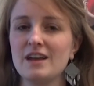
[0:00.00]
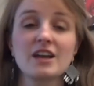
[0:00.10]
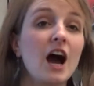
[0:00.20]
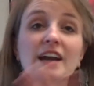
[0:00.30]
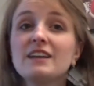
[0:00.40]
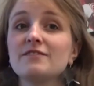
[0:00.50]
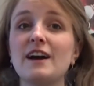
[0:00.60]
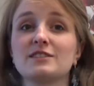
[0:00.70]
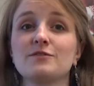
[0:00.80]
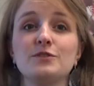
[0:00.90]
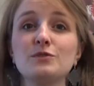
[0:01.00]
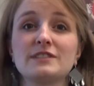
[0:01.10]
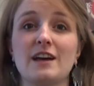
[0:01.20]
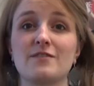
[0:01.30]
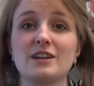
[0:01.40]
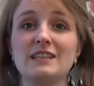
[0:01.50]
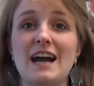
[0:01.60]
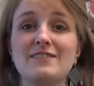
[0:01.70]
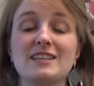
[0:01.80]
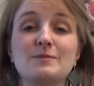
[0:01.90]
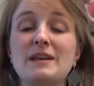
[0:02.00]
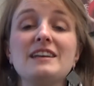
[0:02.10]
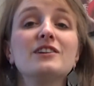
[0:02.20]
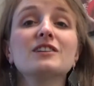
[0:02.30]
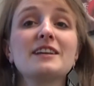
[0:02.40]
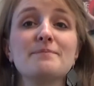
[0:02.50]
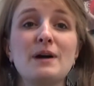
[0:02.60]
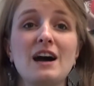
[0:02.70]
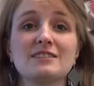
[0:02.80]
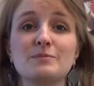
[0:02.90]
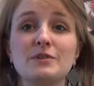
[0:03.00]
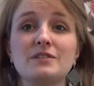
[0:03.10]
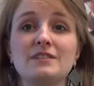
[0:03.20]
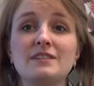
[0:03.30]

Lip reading: Cutting fossil fuels out of our lives has been nearly impossible.